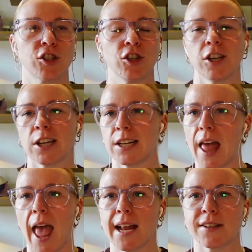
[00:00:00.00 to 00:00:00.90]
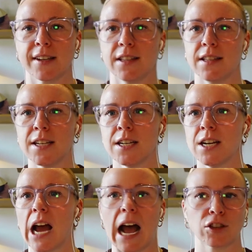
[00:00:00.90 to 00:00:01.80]
you and connect and
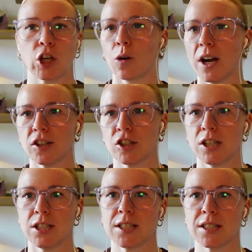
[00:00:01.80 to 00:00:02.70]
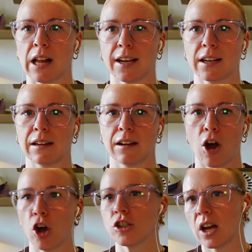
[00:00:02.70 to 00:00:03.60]
ask you questions like
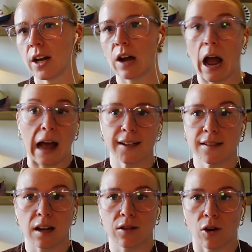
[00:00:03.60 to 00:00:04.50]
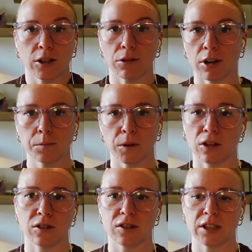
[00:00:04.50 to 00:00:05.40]
outside and inside the hockey world?
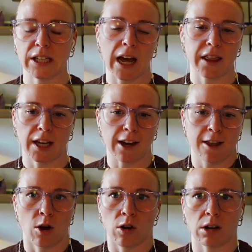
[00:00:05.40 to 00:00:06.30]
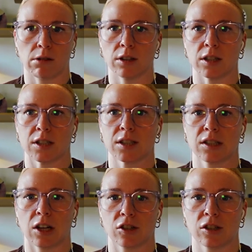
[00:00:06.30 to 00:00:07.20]
Because I think in the hockey world, it's
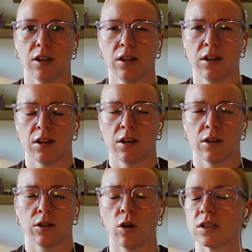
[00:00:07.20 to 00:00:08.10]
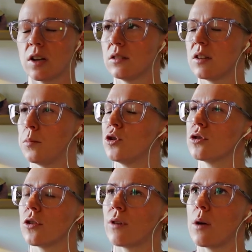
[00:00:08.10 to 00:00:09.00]
such, not taboo's
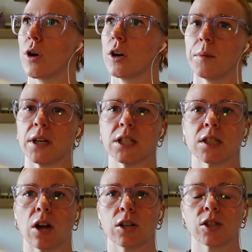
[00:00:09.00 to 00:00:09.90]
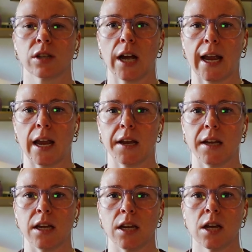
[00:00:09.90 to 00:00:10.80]
not the right word, but it's such
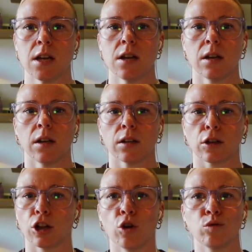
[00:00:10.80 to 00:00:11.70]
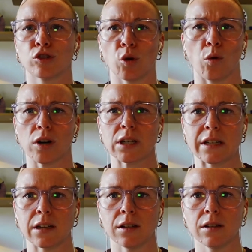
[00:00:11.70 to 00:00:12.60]
a closed door
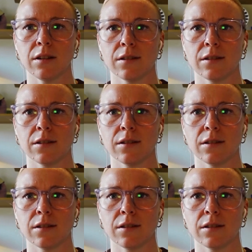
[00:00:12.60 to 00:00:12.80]
still